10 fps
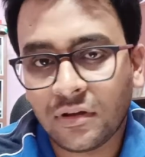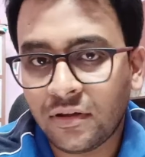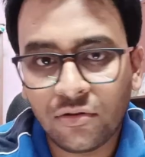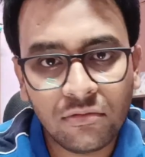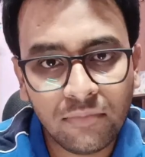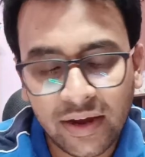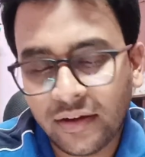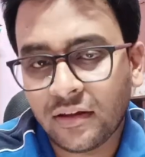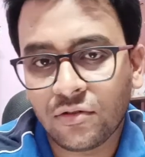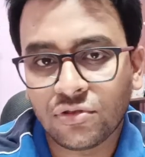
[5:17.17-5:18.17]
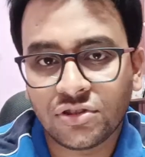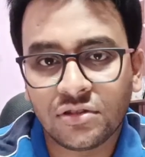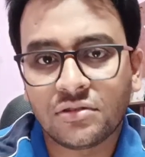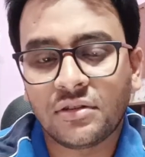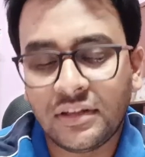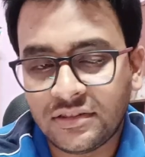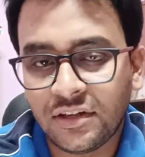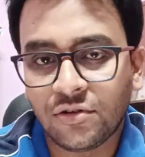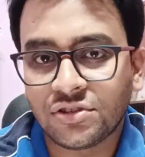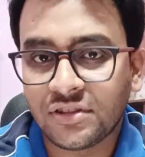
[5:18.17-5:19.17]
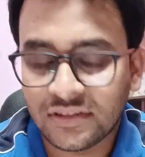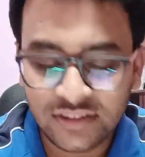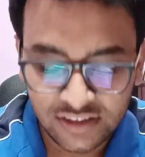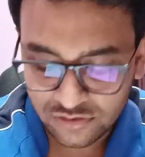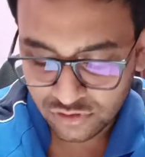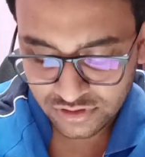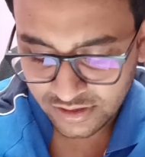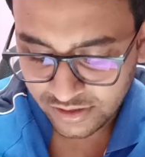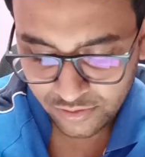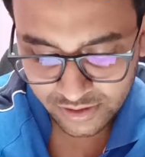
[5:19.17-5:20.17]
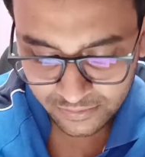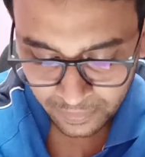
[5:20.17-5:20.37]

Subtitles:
you know, mechanical questions, EC question, CS question, and you can